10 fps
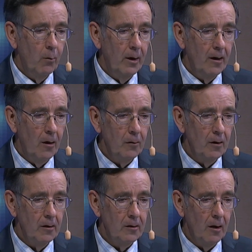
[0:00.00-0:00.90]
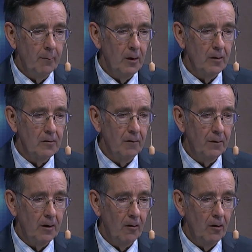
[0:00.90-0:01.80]
we know that the determinants
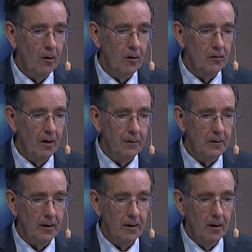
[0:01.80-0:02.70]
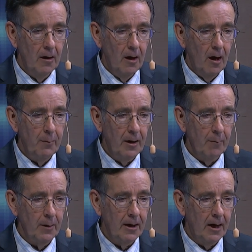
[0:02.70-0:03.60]
of current longevity are
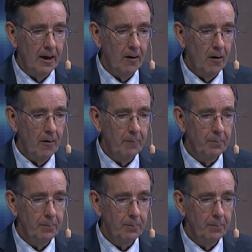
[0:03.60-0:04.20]
becoming clearer.